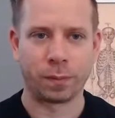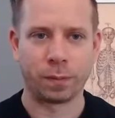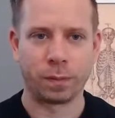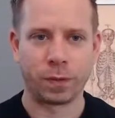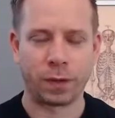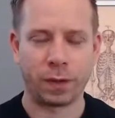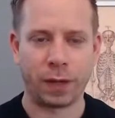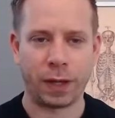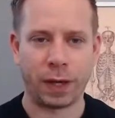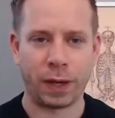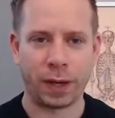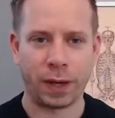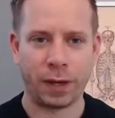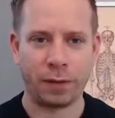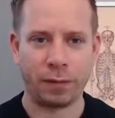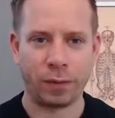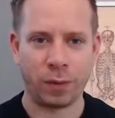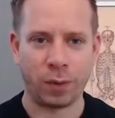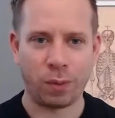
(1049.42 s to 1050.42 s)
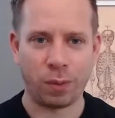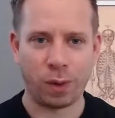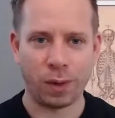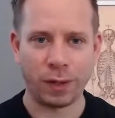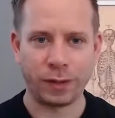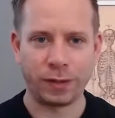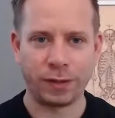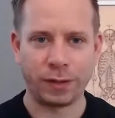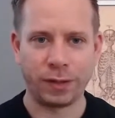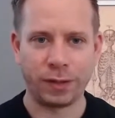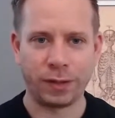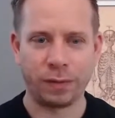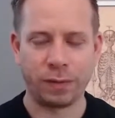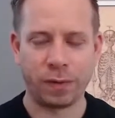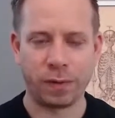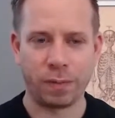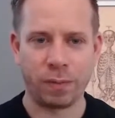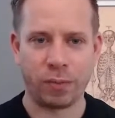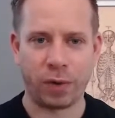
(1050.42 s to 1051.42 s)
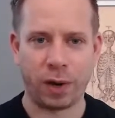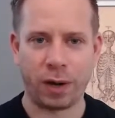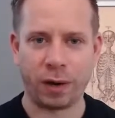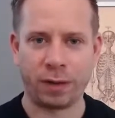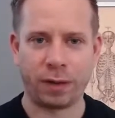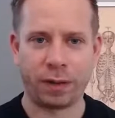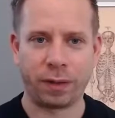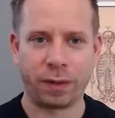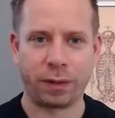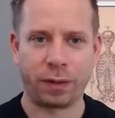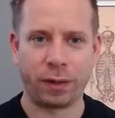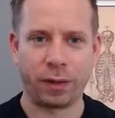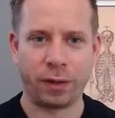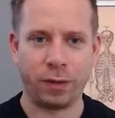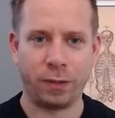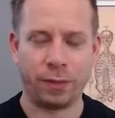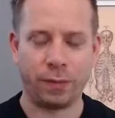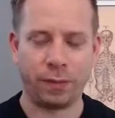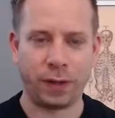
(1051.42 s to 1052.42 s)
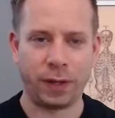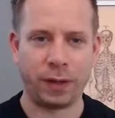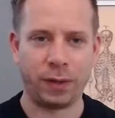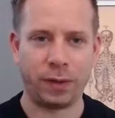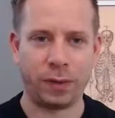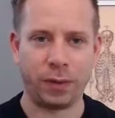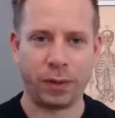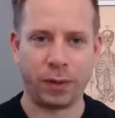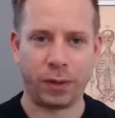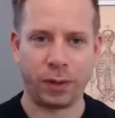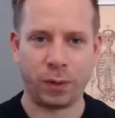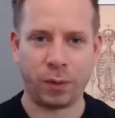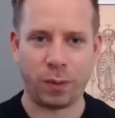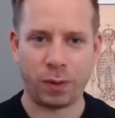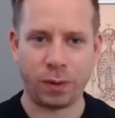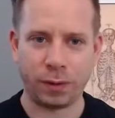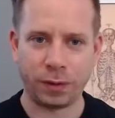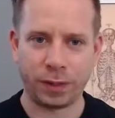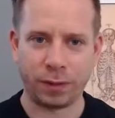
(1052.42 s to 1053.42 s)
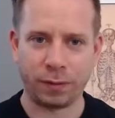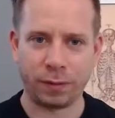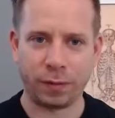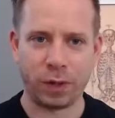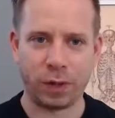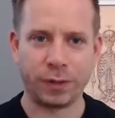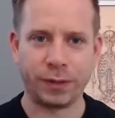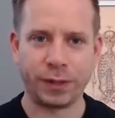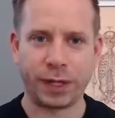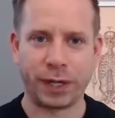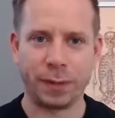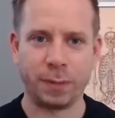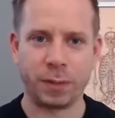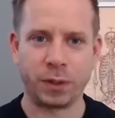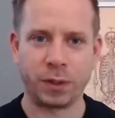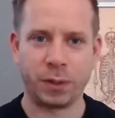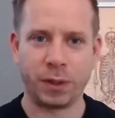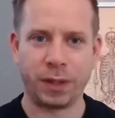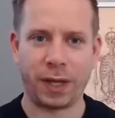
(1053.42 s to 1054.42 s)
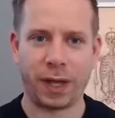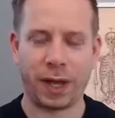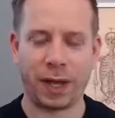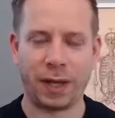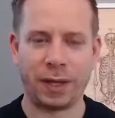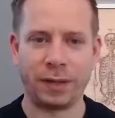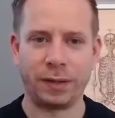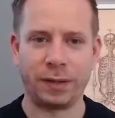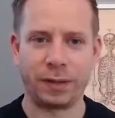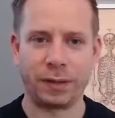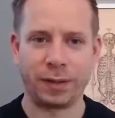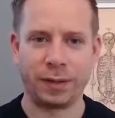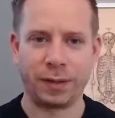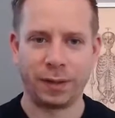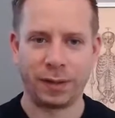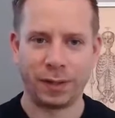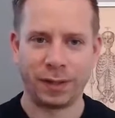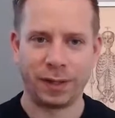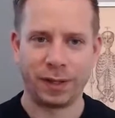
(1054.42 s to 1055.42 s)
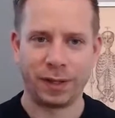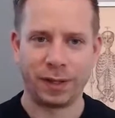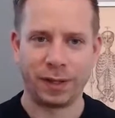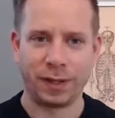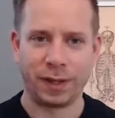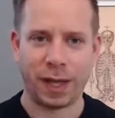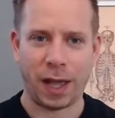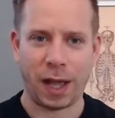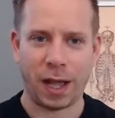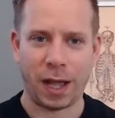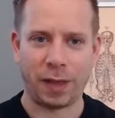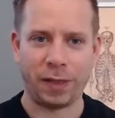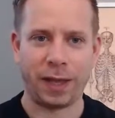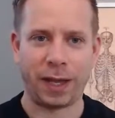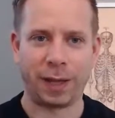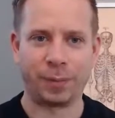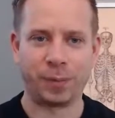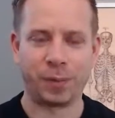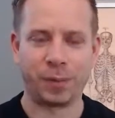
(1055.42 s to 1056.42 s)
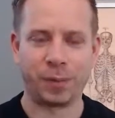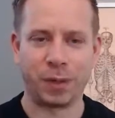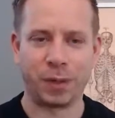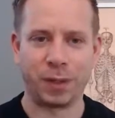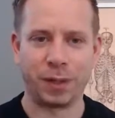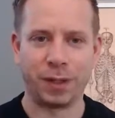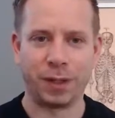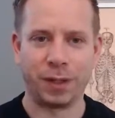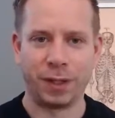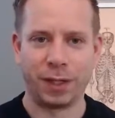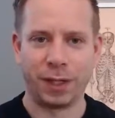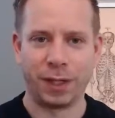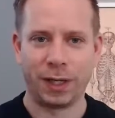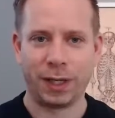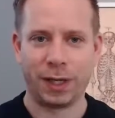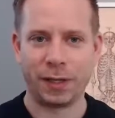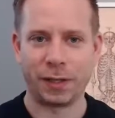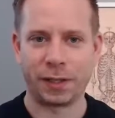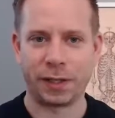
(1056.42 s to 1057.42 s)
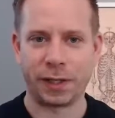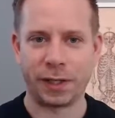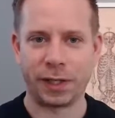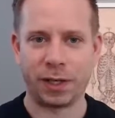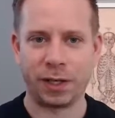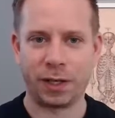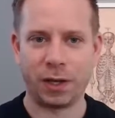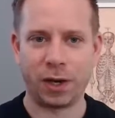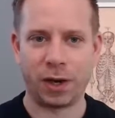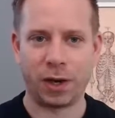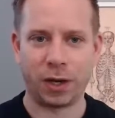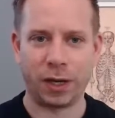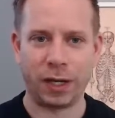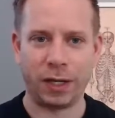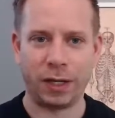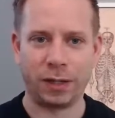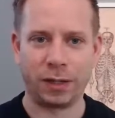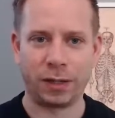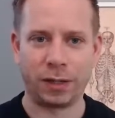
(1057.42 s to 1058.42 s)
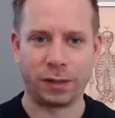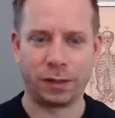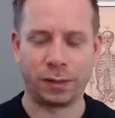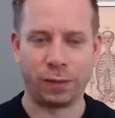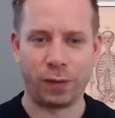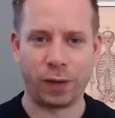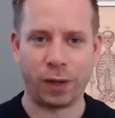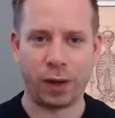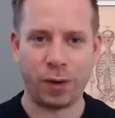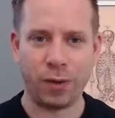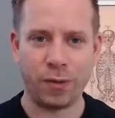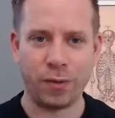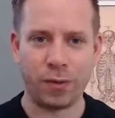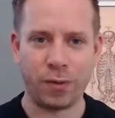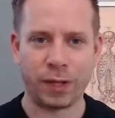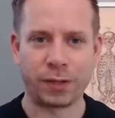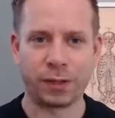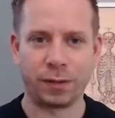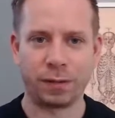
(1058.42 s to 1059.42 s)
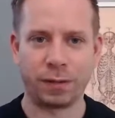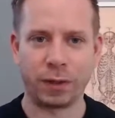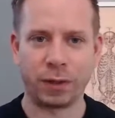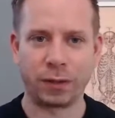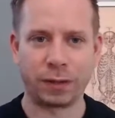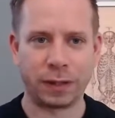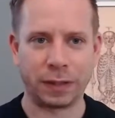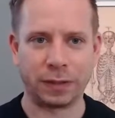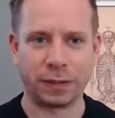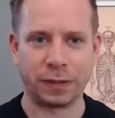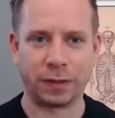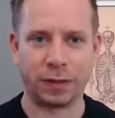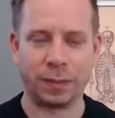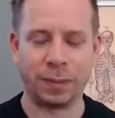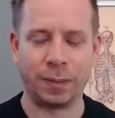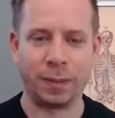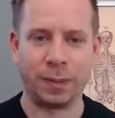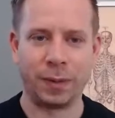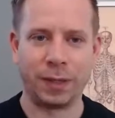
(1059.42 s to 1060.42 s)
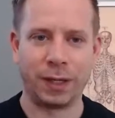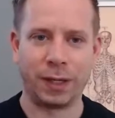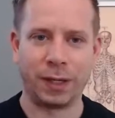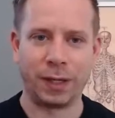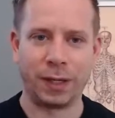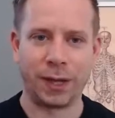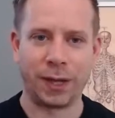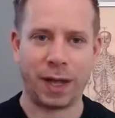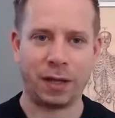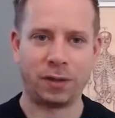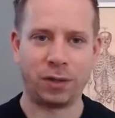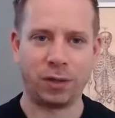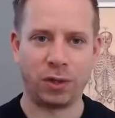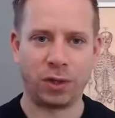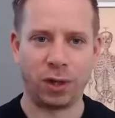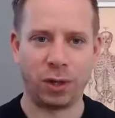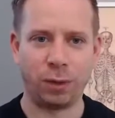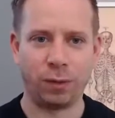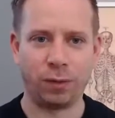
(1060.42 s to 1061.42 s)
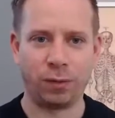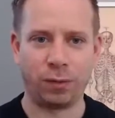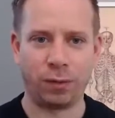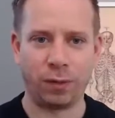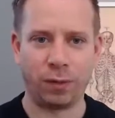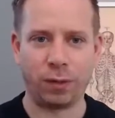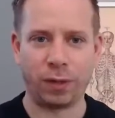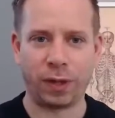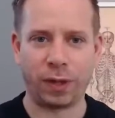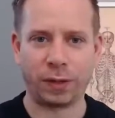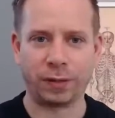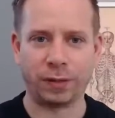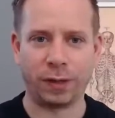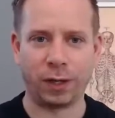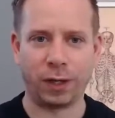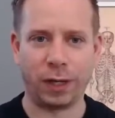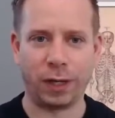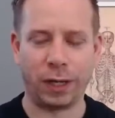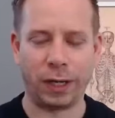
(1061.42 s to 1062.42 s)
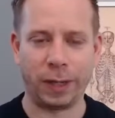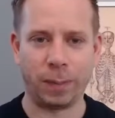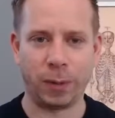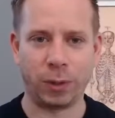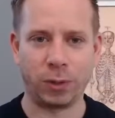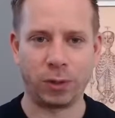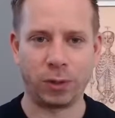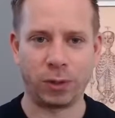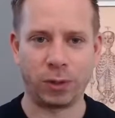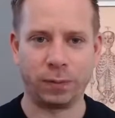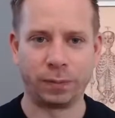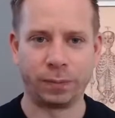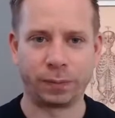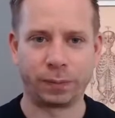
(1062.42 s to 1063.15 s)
So that kind of quality of the breath that you feel and the quality of contact between the hand and the abdomen is like a guide for the whole rest of your system as you go through that circulating motion.